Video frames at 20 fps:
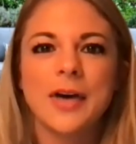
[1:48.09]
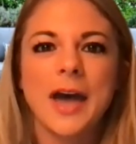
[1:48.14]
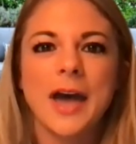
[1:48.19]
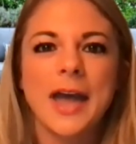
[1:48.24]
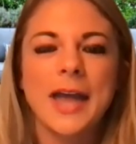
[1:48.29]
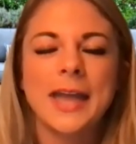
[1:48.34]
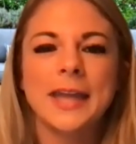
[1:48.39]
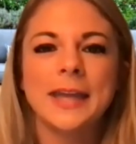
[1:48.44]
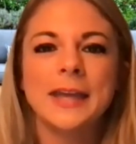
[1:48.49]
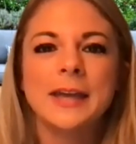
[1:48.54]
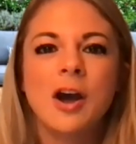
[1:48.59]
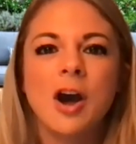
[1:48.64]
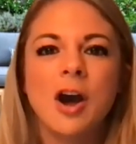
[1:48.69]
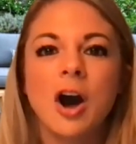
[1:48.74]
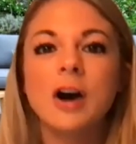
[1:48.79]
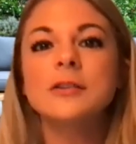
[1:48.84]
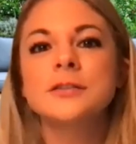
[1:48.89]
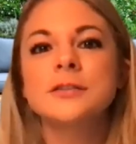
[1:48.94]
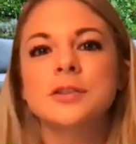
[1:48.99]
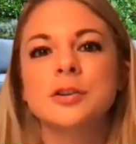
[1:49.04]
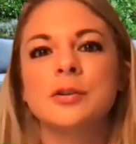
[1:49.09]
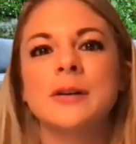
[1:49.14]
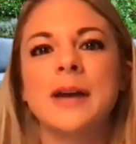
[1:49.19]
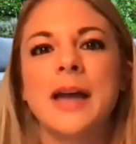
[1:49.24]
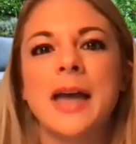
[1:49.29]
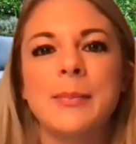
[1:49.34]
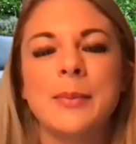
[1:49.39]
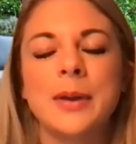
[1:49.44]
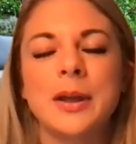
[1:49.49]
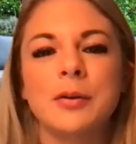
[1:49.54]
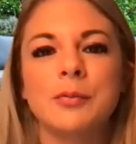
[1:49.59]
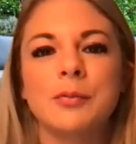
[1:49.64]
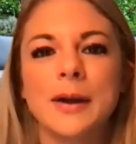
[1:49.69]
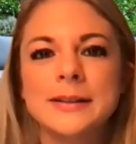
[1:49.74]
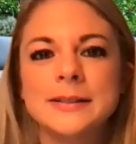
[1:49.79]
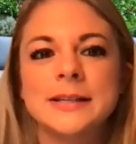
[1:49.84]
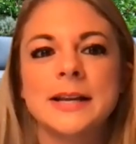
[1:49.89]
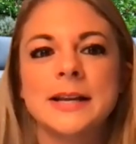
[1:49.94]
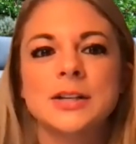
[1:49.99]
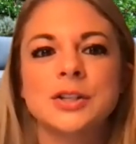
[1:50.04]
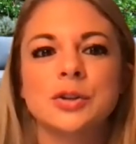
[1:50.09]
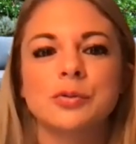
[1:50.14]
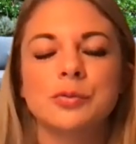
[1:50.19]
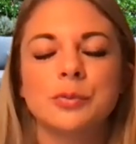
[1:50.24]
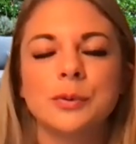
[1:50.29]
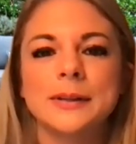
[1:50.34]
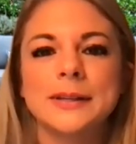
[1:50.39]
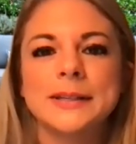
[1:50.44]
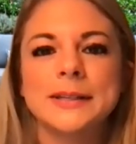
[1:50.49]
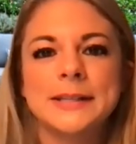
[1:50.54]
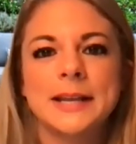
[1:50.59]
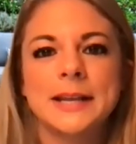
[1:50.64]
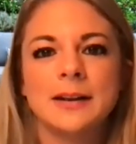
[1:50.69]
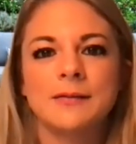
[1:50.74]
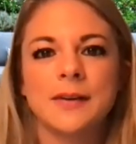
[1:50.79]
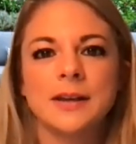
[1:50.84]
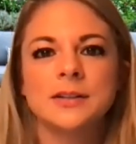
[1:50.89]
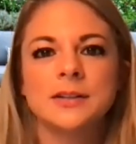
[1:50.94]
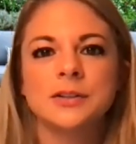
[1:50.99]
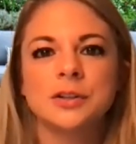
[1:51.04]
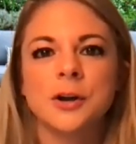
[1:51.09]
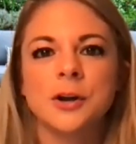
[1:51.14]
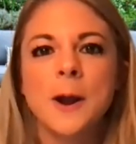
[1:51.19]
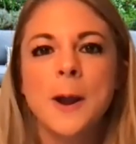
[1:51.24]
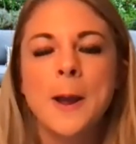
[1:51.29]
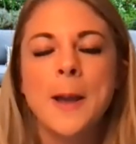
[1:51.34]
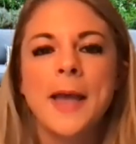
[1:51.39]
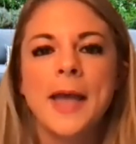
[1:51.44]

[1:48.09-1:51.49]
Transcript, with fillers: I also am a residential real estate investor.